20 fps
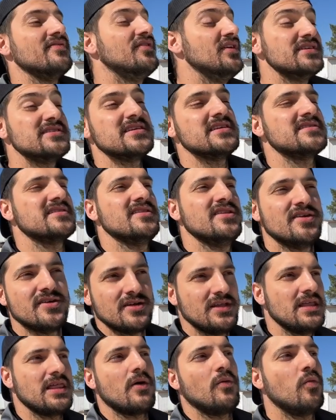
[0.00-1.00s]
This is
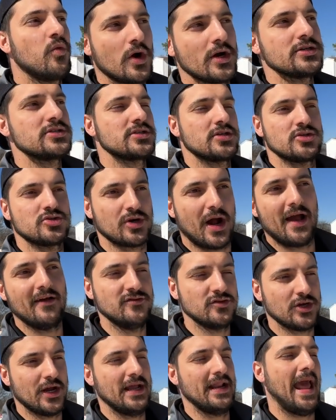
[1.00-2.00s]
literally the worst
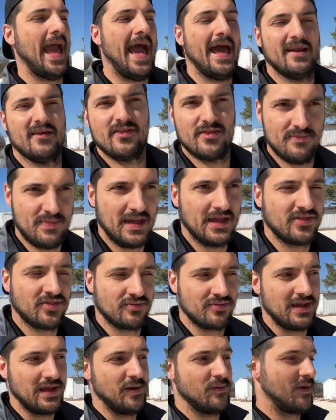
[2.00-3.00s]
drivetrain out of the big
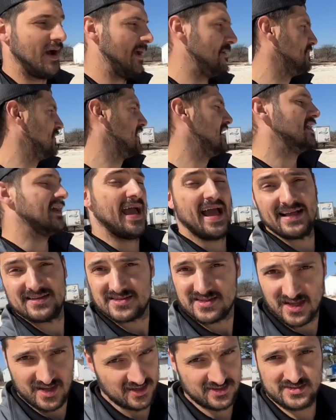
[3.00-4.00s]
three, right? It has
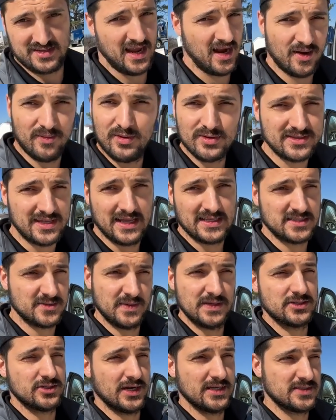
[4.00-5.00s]
the terrible
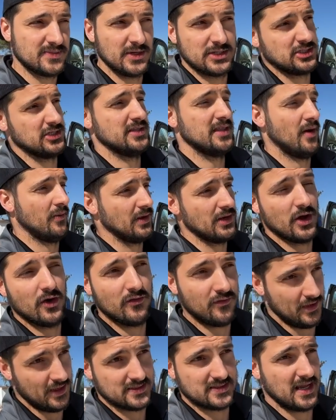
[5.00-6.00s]
10-speed transmission that we know
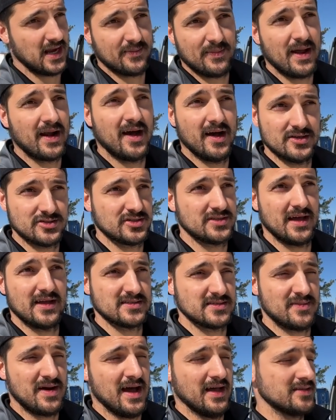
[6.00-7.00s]
fails at about
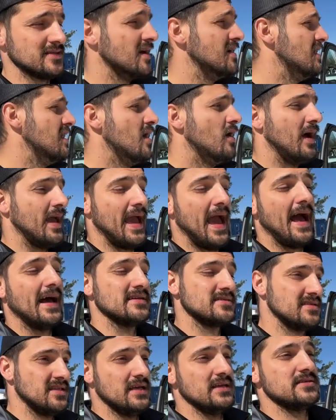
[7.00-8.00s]
100,000 miles. It
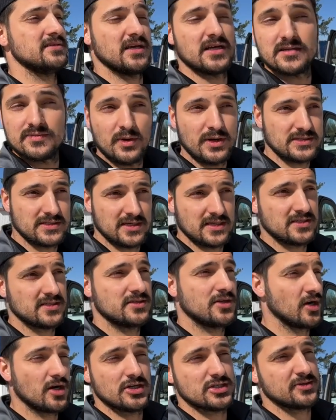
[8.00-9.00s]
has the 6.6
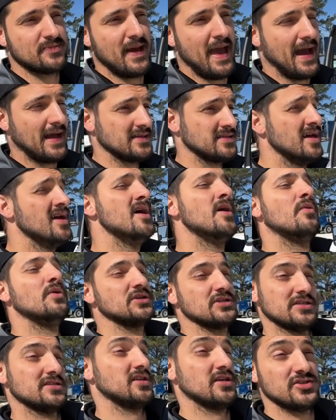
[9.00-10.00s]
.6 Max,
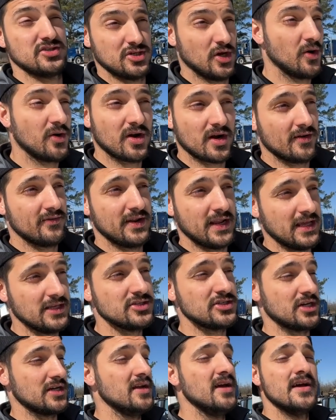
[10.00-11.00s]
which is a joker of an
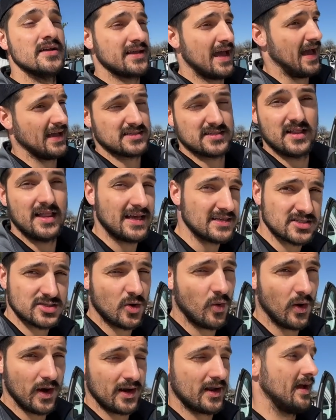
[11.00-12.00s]
engine. It has less
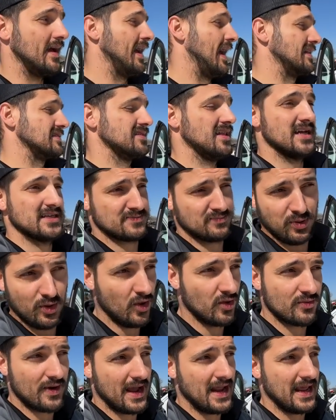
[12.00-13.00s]
torque, it has less
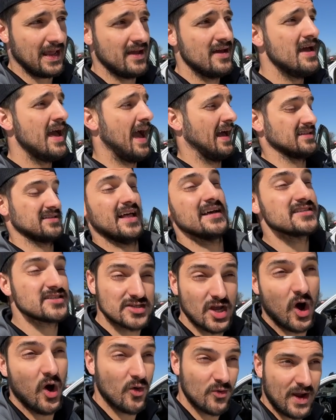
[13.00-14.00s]
pull rating, has less
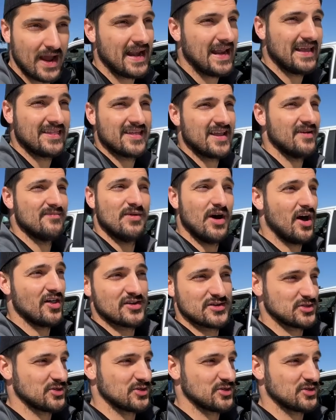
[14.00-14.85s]
tow rating than another